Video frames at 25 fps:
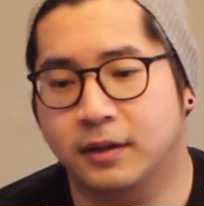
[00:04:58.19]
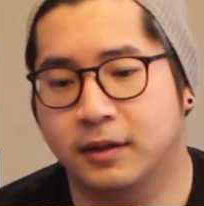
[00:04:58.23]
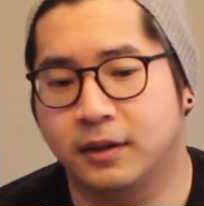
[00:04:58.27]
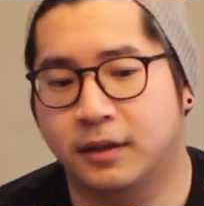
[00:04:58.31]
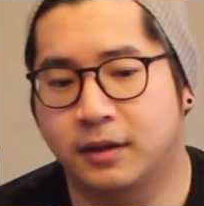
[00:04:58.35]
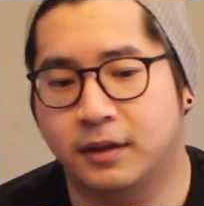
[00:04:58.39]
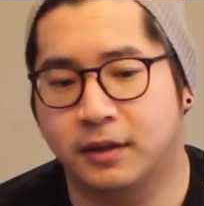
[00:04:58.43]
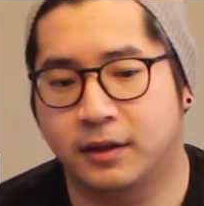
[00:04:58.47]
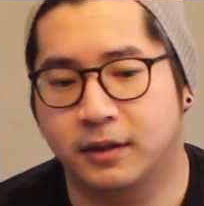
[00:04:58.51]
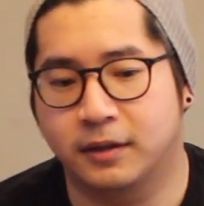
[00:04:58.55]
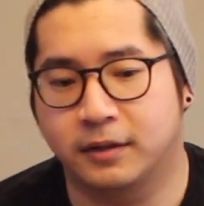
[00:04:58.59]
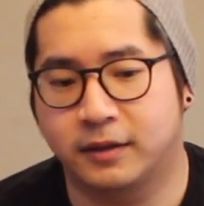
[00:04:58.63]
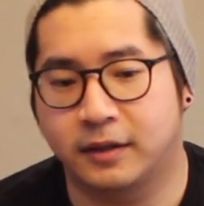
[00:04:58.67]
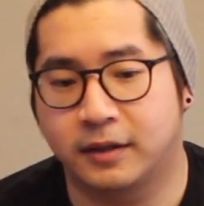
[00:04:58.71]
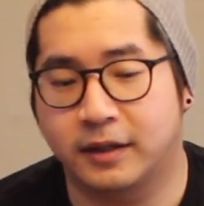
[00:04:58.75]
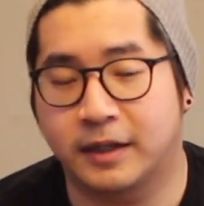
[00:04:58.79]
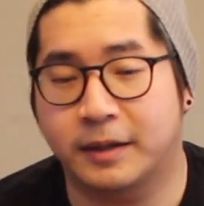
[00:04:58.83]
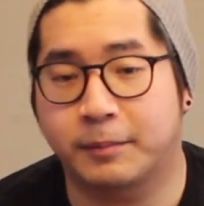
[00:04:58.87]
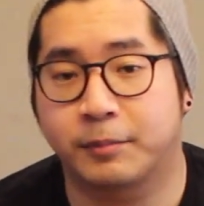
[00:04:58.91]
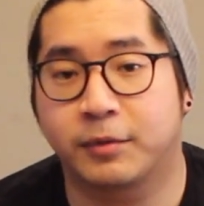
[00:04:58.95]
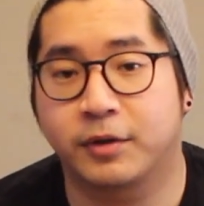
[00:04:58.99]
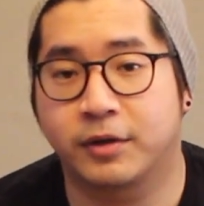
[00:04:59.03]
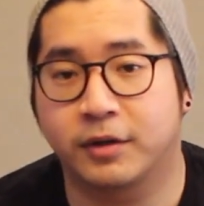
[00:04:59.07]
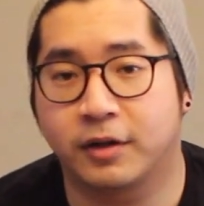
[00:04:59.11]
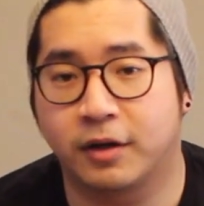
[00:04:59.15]
the
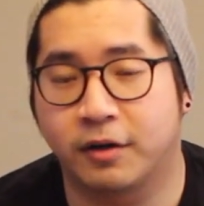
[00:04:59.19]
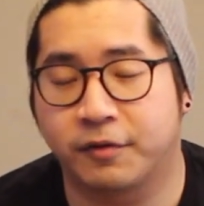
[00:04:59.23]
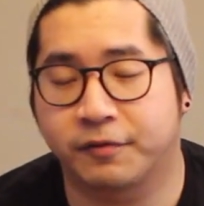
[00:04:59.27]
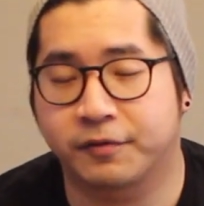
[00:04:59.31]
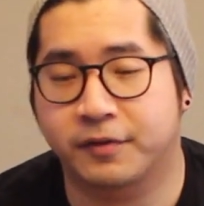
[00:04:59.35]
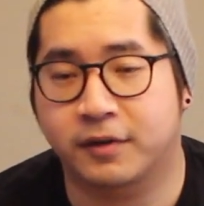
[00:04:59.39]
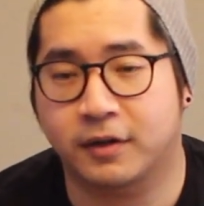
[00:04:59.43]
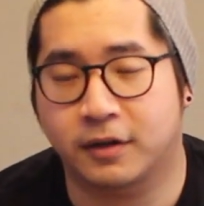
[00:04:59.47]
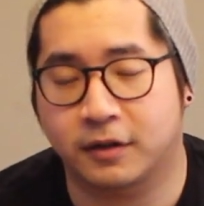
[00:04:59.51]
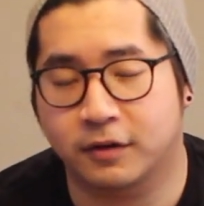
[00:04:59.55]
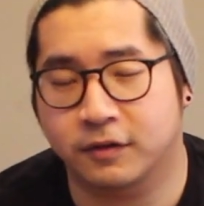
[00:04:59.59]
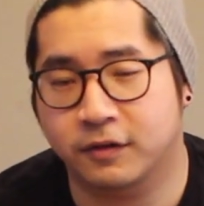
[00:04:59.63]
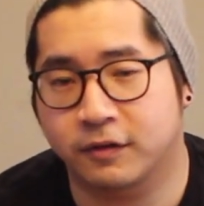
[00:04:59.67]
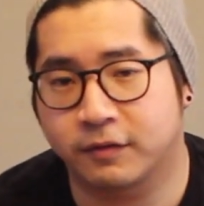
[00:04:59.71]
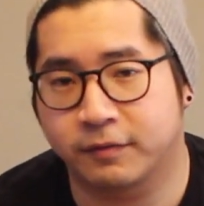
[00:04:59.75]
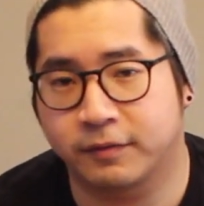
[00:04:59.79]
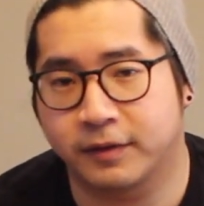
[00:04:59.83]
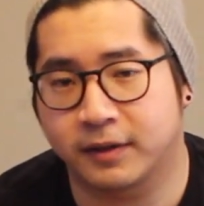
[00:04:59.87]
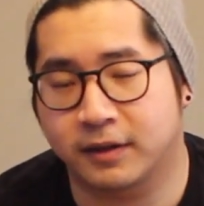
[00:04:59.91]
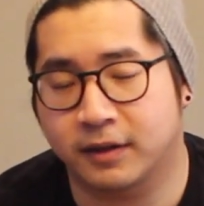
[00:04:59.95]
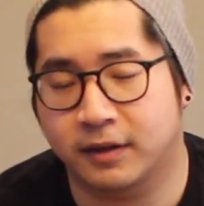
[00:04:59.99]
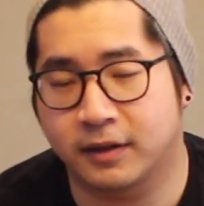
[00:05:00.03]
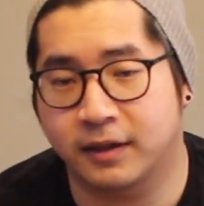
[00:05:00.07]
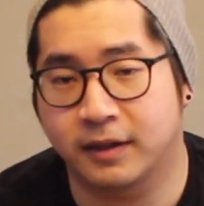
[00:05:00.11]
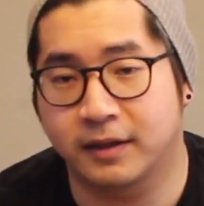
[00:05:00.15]
number of cards
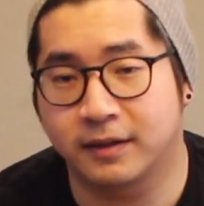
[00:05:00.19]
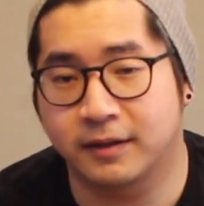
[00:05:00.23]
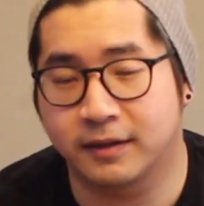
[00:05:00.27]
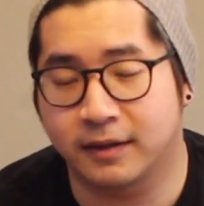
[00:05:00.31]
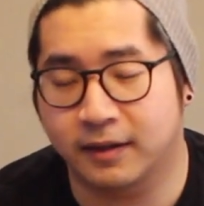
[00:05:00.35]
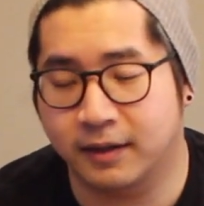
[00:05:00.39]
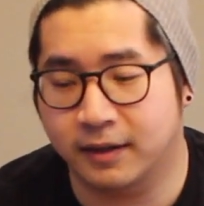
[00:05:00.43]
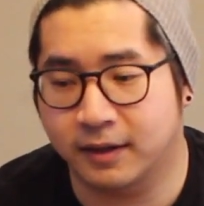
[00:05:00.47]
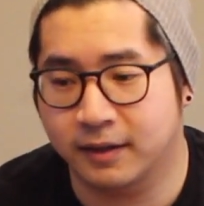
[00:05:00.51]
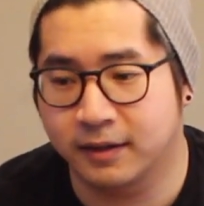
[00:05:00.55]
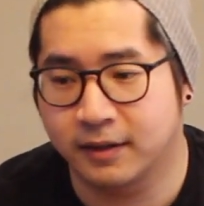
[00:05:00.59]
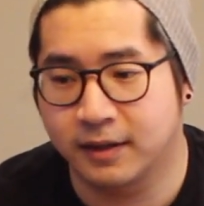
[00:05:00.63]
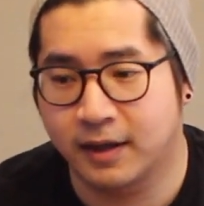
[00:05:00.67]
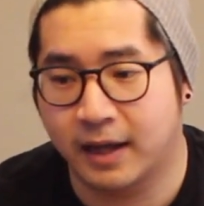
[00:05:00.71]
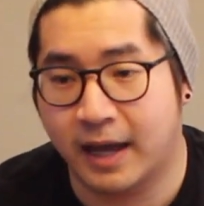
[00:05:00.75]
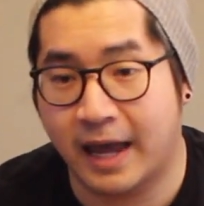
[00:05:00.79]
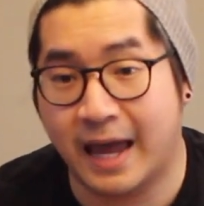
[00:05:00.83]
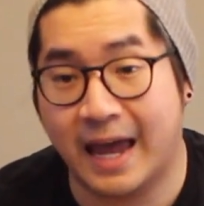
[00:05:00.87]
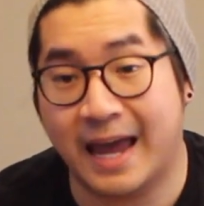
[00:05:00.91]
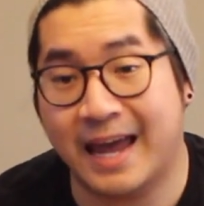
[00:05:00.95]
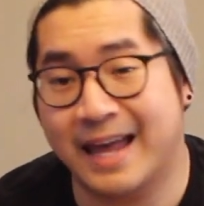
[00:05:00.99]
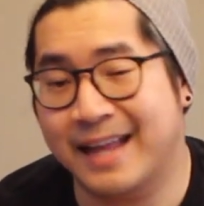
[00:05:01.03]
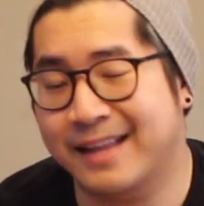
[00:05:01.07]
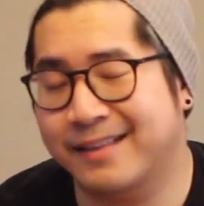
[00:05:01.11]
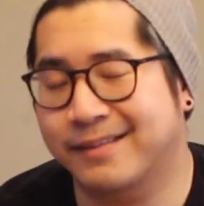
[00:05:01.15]
that are in the
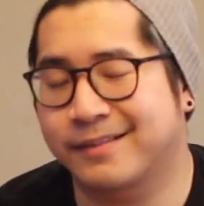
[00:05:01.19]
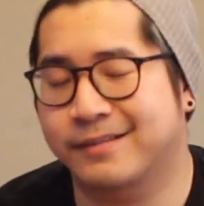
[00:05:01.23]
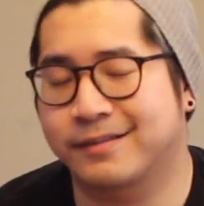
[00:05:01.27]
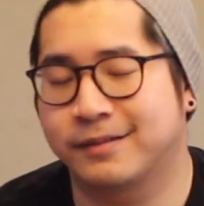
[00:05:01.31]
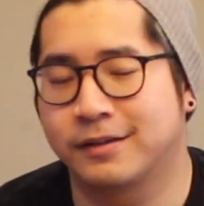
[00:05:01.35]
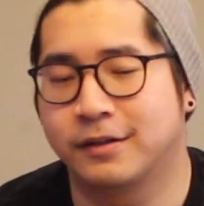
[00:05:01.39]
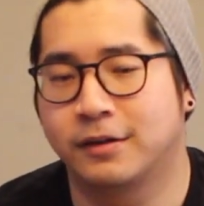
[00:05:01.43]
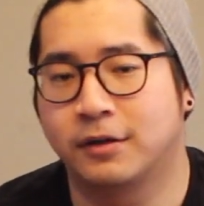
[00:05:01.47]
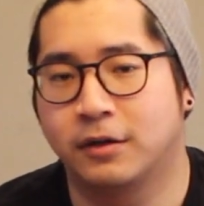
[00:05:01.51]
hand